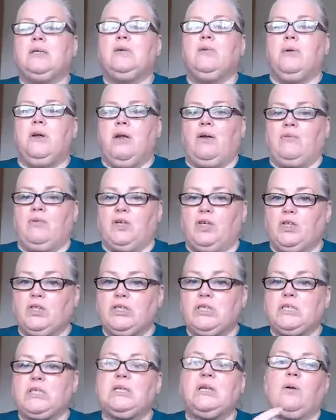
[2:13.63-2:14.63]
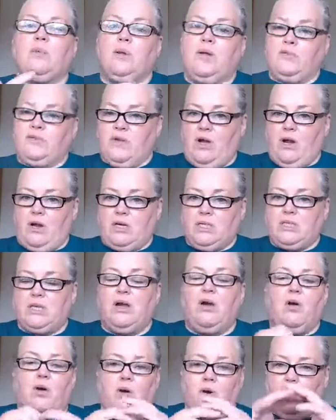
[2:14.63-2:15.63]
we have the gut, and we have the heart,
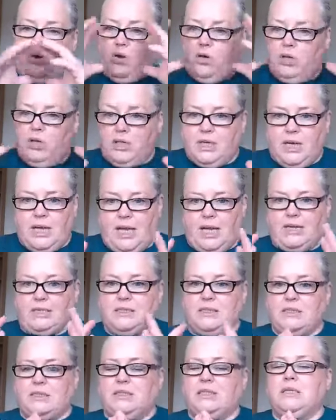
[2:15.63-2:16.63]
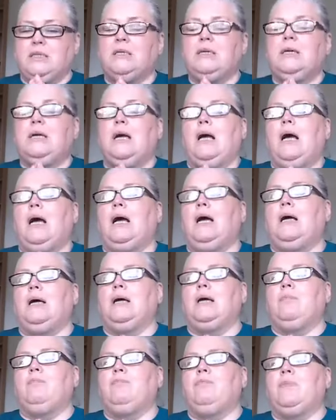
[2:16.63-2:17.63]
all connected
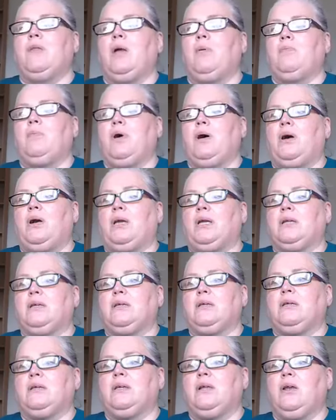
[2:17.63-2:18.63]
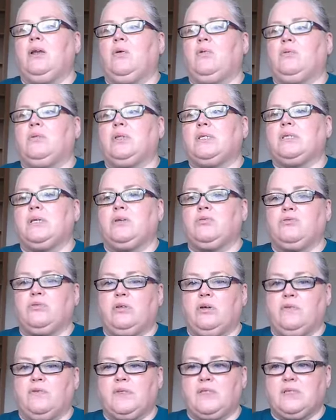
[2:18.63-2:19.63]
by the central
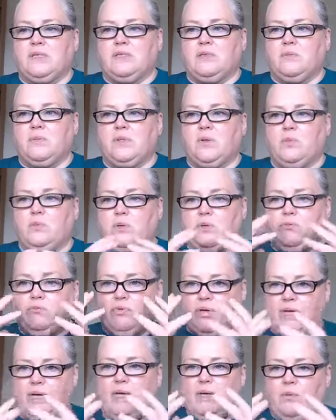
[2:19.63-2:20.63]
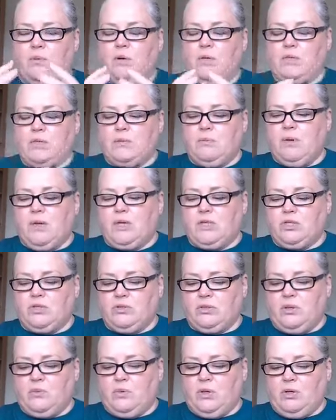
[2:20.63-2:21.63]
nervous system. So we really want to make
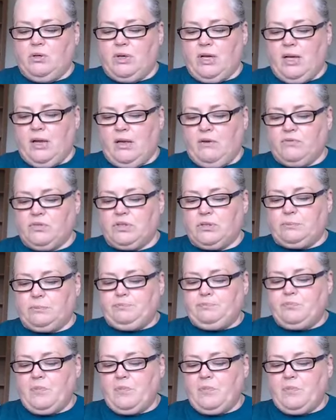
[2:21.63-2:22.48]
sure that we're looking after them.